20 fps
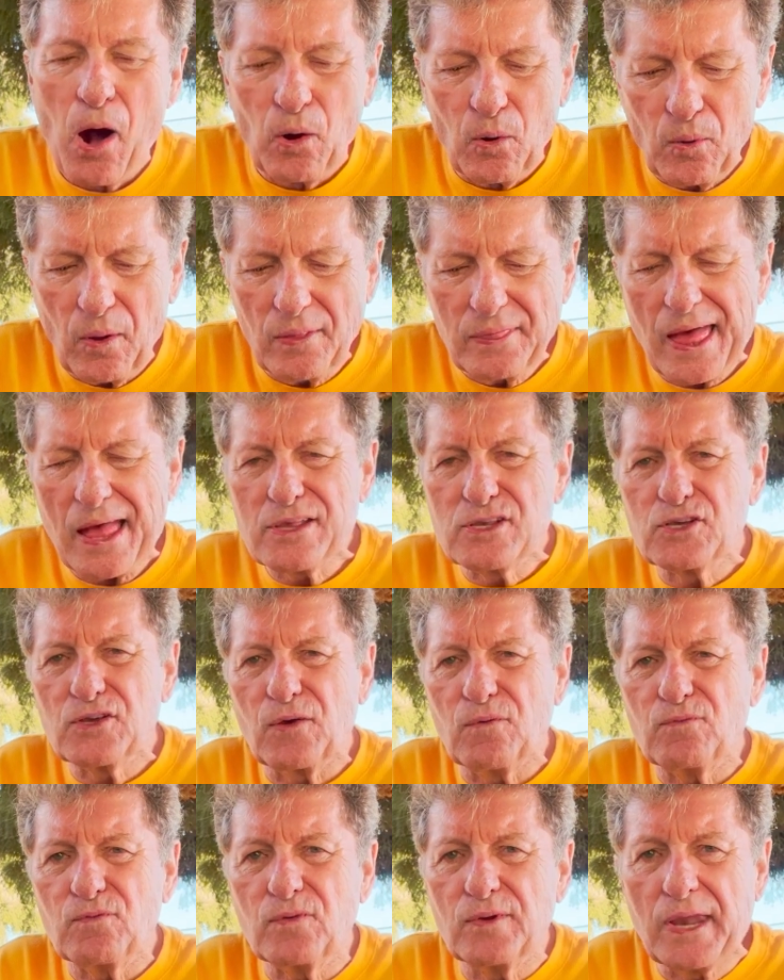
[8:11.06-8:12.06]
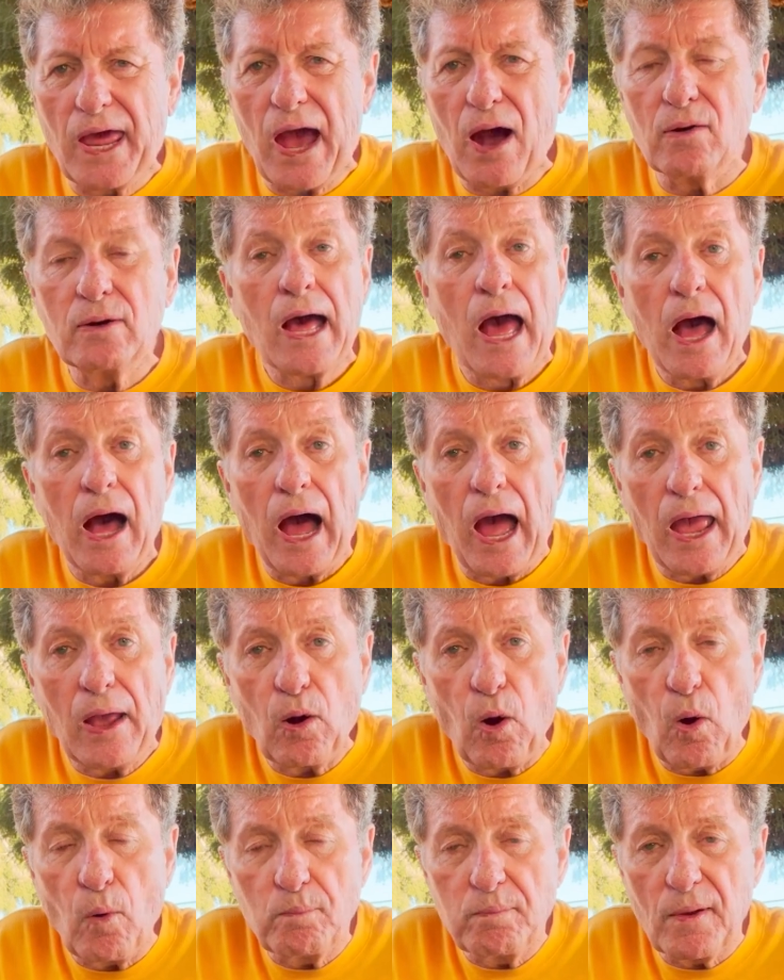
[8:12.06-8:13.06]
Well, that's it for now. I
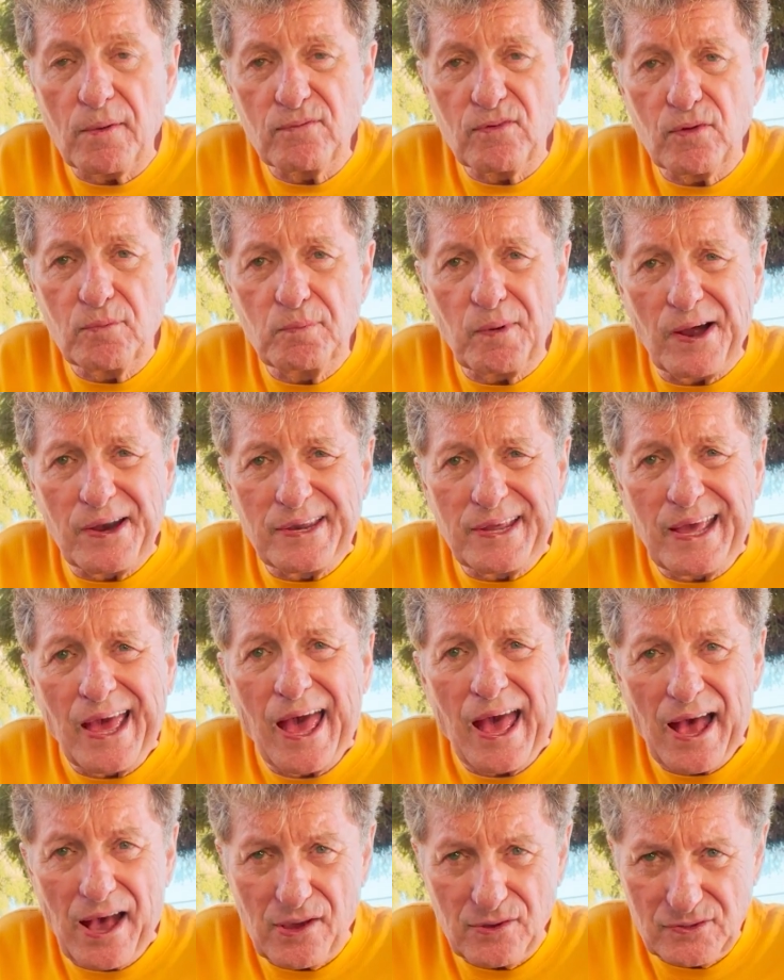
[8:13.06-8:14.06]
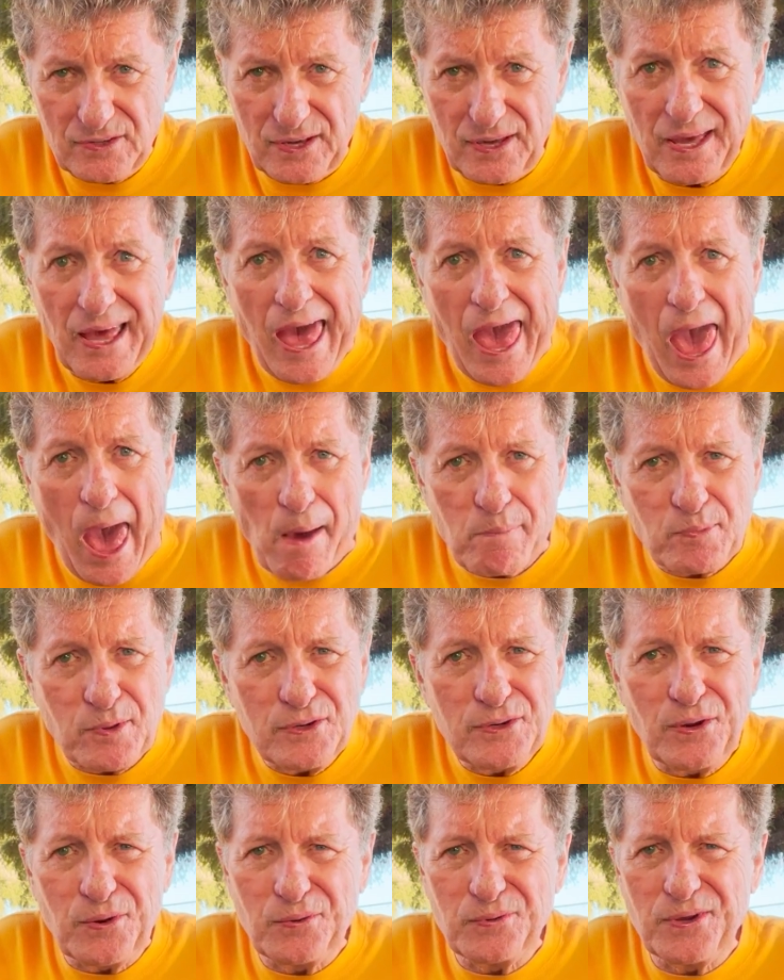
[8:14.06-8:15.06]
hope everybody has a happy
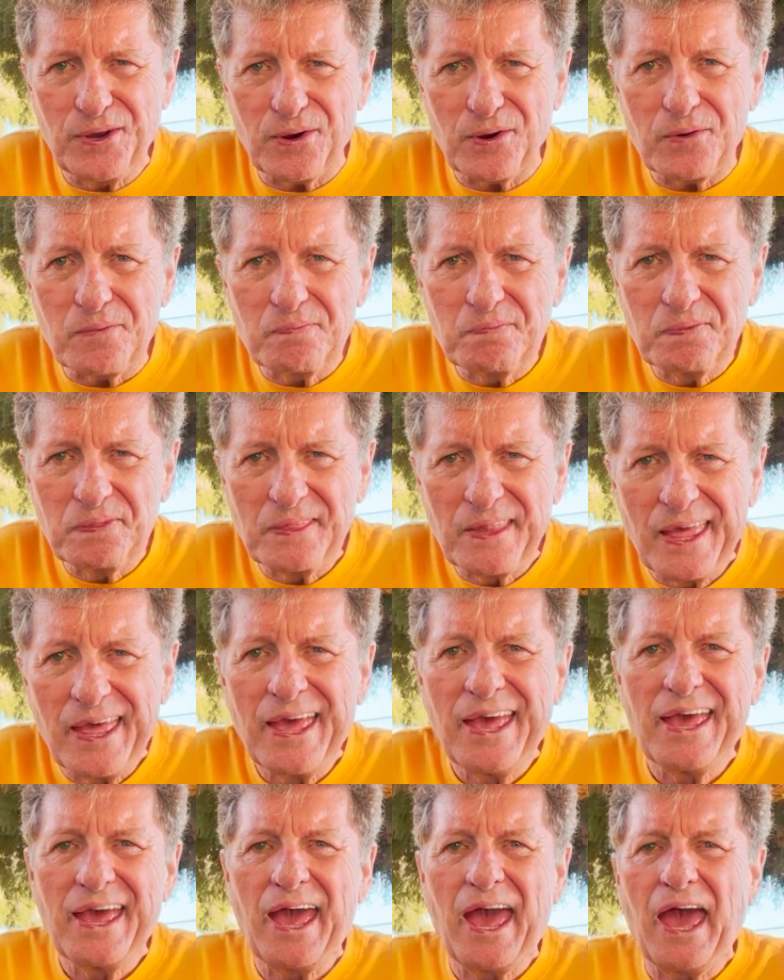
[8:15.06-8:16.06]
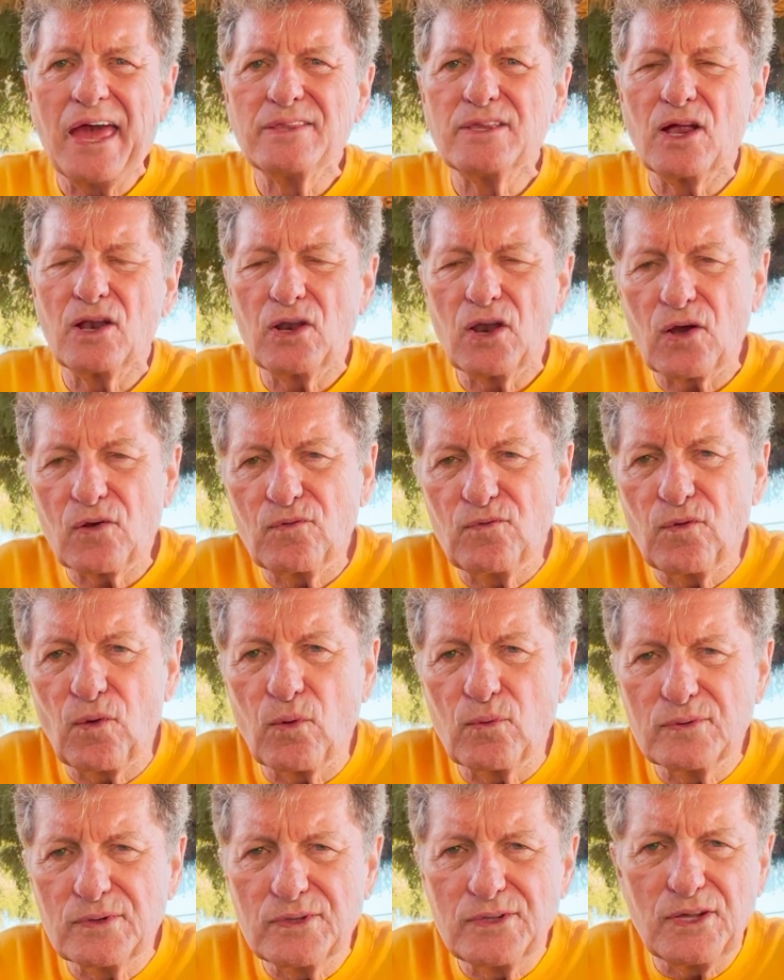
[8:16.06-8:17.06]
new year, and I look
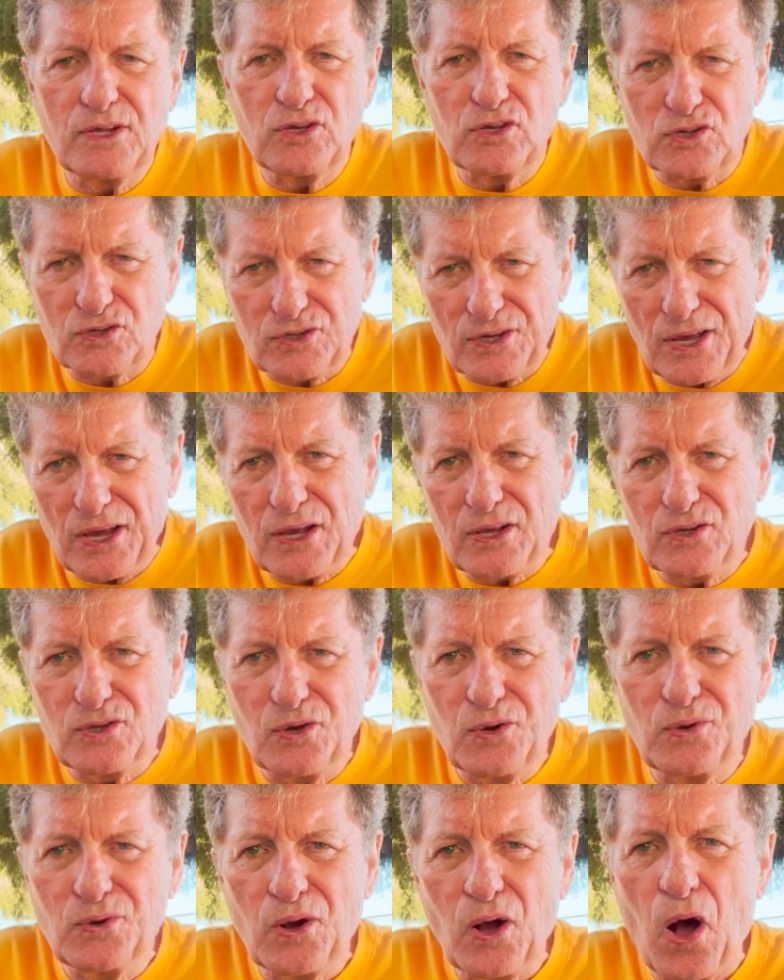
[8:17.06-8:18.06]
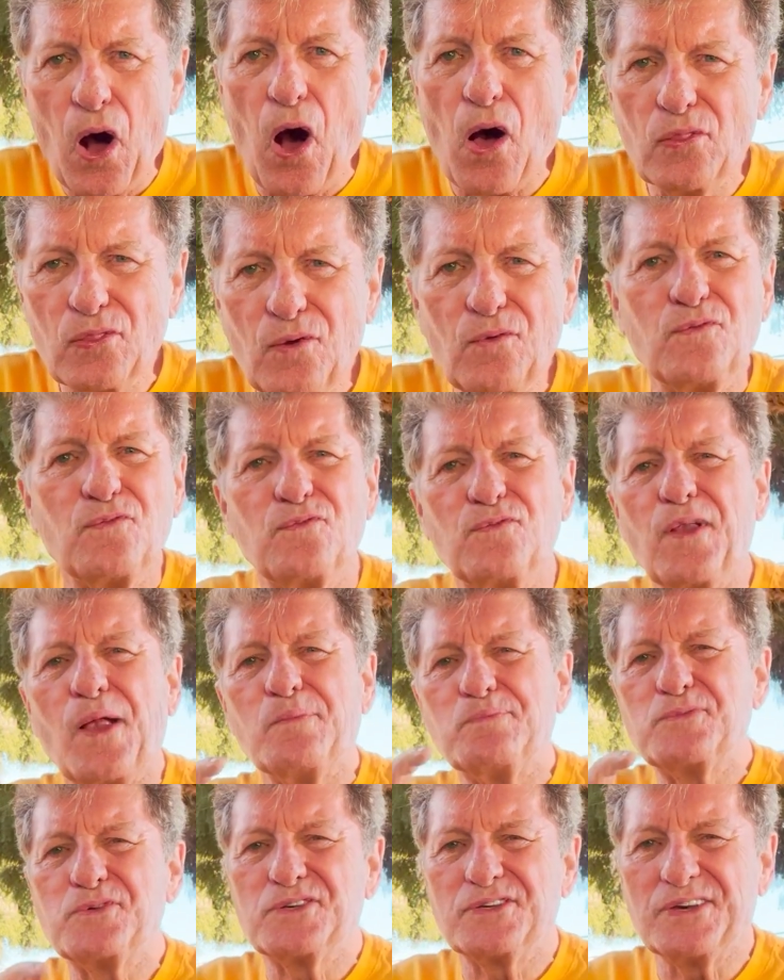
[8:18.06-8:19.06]
forward to seeing you on the
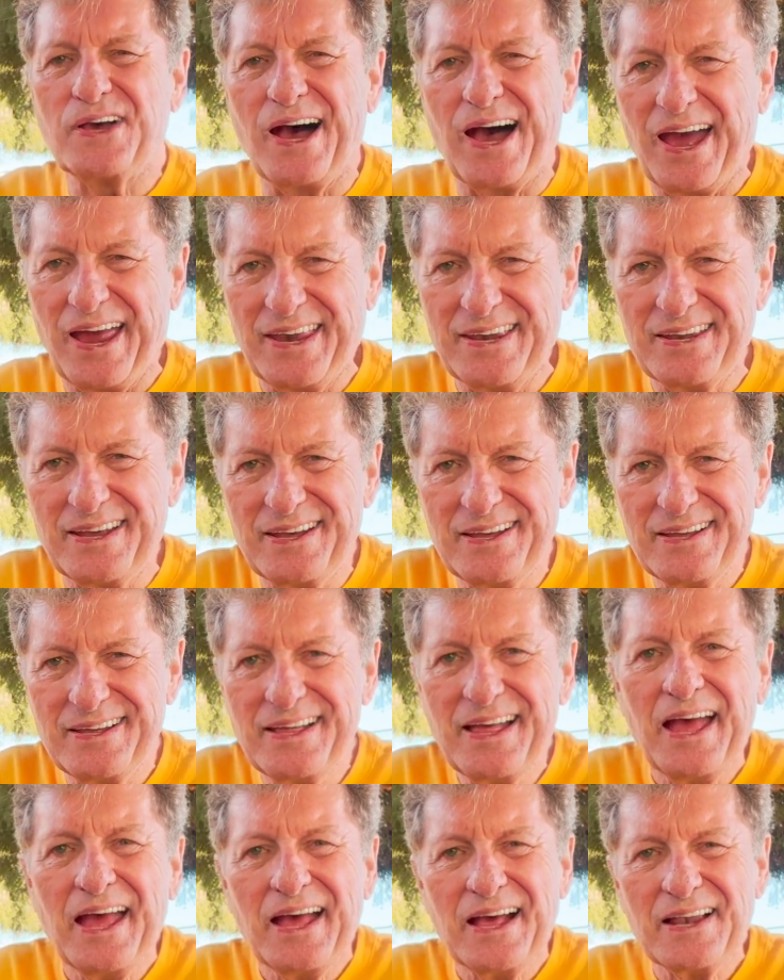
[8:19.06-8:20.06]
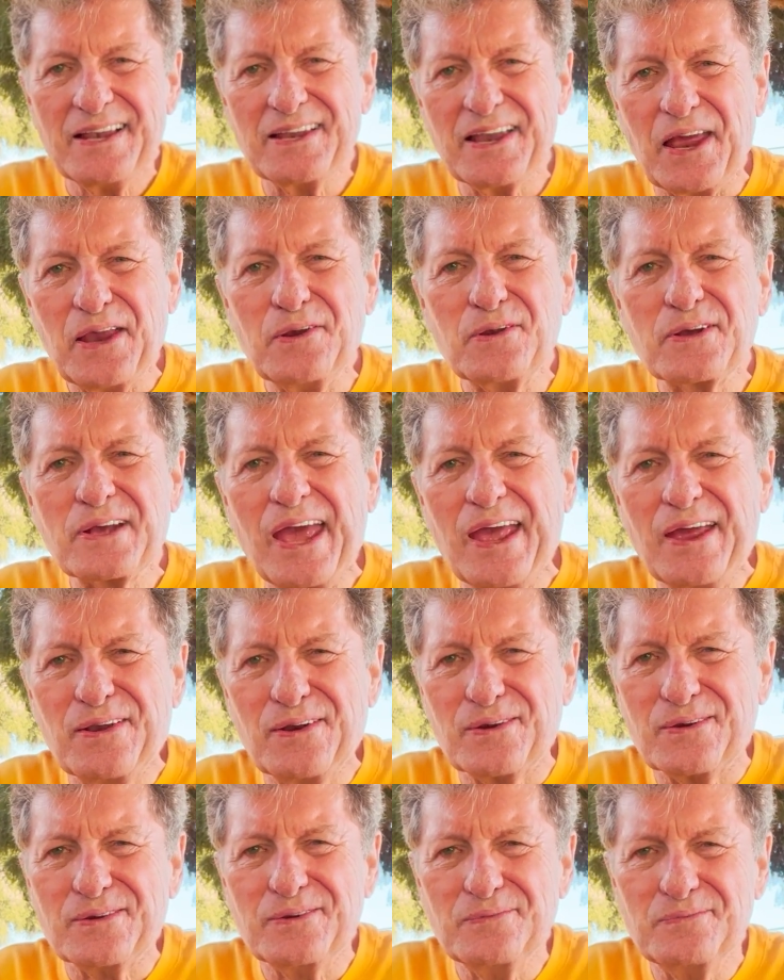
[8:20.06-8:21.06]
flip side. Later,
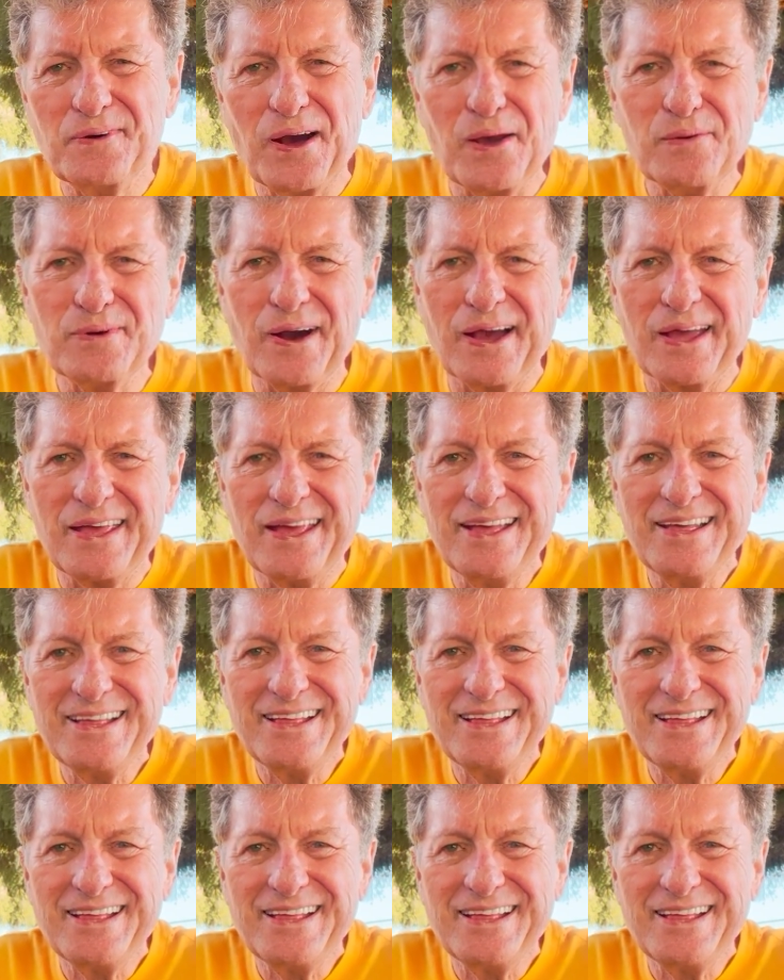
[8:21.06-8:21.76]
Gator. Bye-bye.